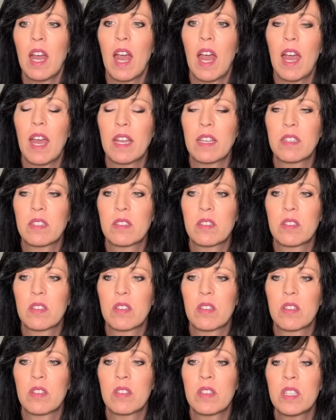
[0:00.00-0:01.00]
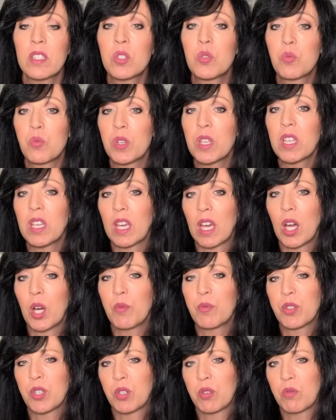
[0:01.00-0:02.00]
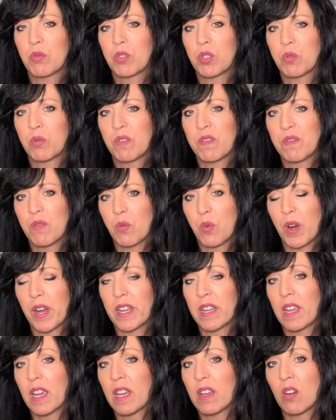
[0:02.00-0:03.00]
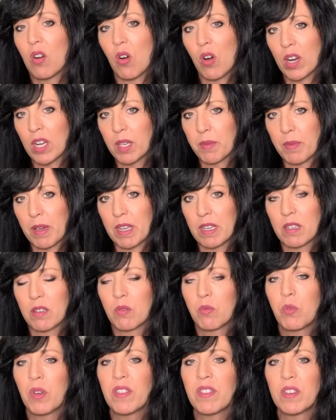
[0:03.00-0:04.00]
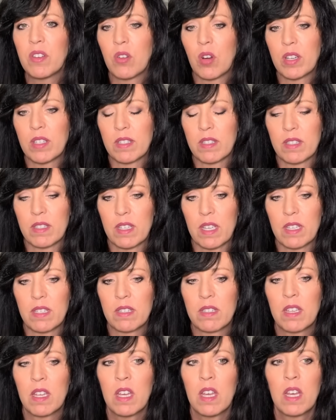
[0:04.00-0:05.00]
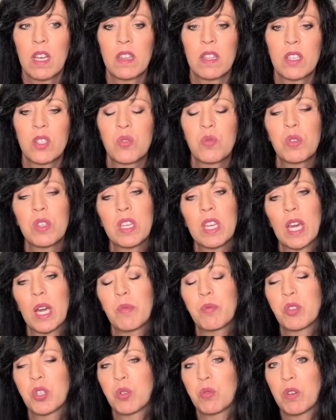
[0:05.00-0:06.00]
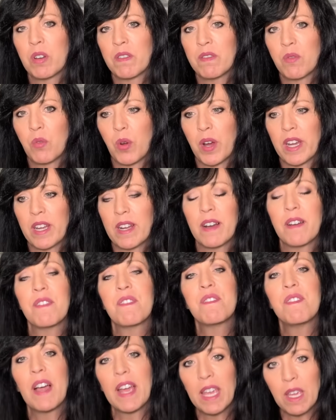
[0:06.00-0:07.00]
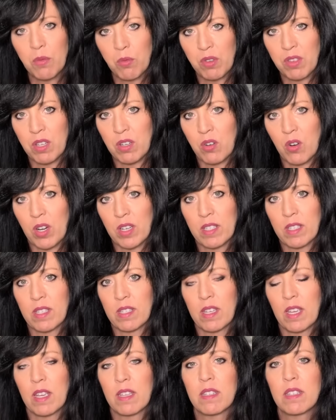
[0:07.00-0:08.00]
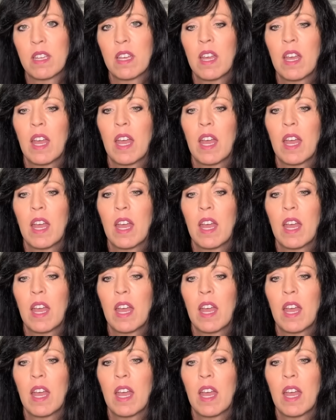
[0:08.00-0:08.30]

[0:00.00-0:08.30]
And this really helps you to avoid an argument with a narcissist. This really helps you avoid a fight with a narcissist.